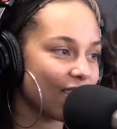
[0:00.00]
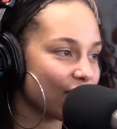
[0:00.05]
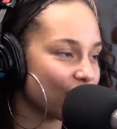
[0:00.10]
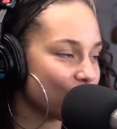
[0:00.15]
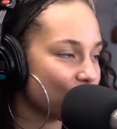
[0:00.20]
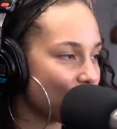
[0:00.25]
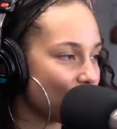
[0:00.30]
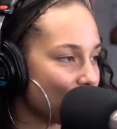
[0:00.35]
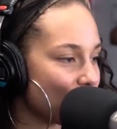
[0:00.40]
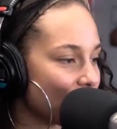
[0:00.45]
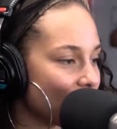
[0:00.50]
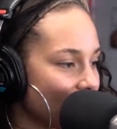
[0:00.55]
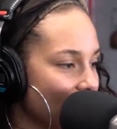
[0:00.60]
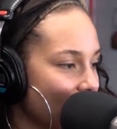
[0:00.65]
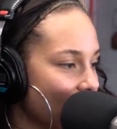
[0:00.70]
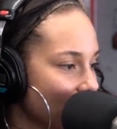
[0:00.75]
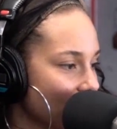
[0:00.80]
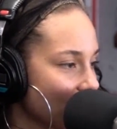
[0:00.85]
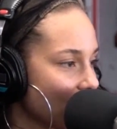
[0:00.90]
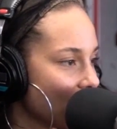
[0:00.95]
long as people are
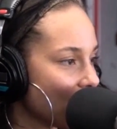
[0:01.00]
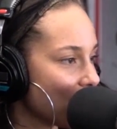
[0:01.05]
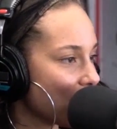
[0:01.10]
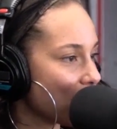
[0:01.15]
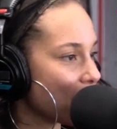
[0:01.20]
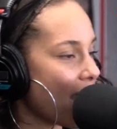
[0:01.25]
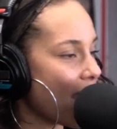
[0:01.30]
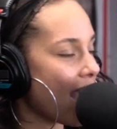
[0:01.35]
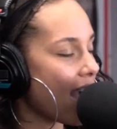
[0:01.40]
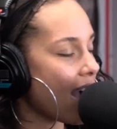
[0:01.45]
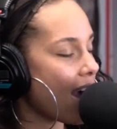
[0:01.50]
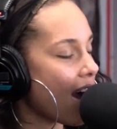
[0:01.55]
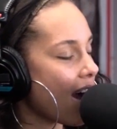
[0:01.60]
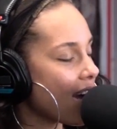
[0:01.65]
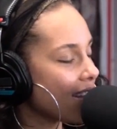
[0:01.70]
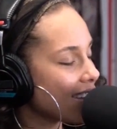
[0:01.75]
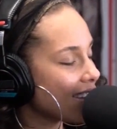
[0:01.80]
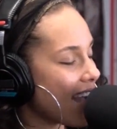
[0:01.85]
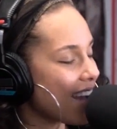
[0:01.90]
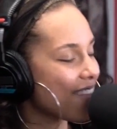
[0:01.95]
like, I,
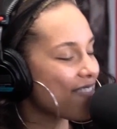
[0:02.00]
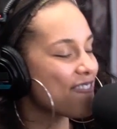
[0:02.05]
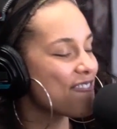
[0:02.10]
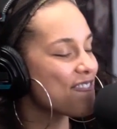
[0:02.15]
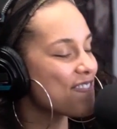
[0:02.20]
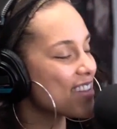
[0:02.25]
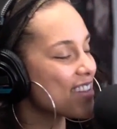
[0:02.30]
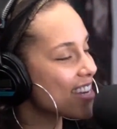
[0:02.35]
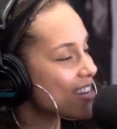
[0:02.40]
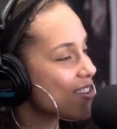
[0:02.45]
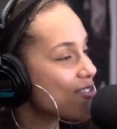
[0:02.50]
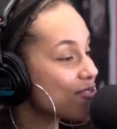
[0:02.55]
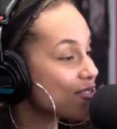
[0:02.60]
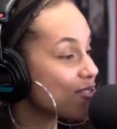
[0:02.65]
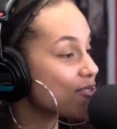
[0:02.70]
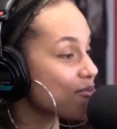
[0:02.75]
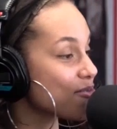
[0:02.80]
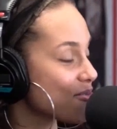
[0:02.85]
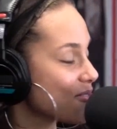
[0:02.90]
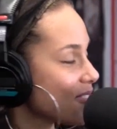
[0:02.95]
un, I feel
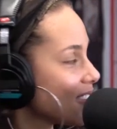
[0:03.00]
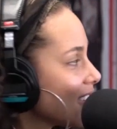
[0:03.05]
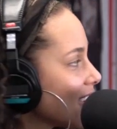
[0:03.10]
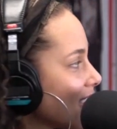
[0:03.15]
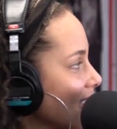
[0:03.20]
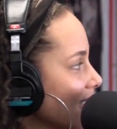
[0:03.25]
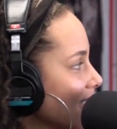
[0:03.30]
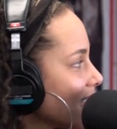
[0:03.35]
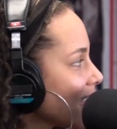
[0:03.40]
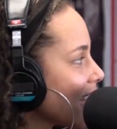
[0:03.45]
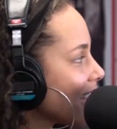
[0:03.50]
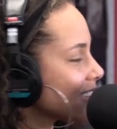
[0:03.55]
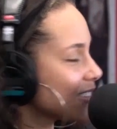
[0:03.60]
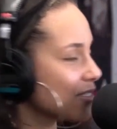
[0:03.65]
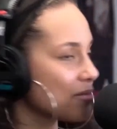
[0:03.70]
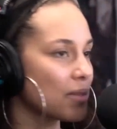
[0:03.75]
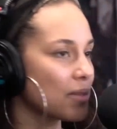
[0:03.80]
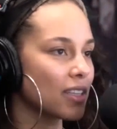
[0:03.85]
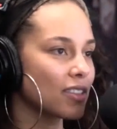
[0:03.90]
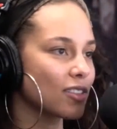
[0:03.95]
you. Mm. That
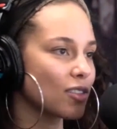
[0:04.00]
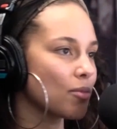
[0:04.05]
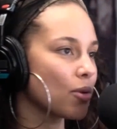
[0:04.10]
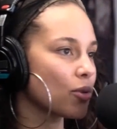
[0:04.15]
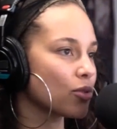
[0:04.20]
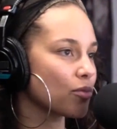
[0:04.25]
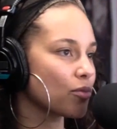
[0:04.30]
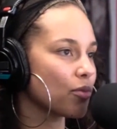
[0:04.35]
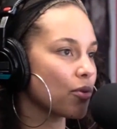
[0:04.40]
to me is the most